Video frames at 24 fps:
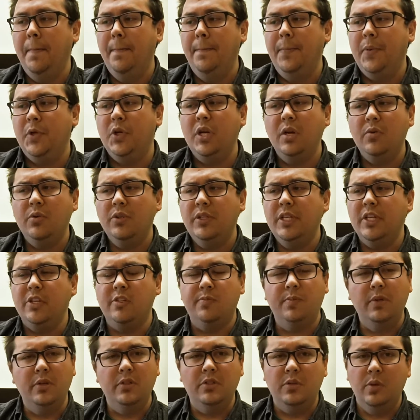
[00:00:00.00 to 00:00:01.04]
you're not really
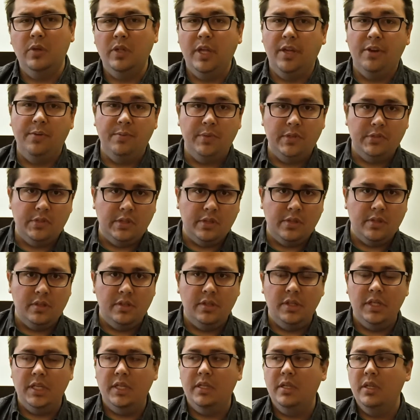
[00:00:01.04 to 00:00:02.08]
exposed to a lot of music
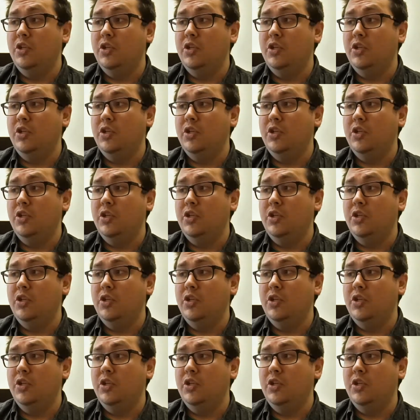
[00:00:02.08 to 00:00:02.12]
theory.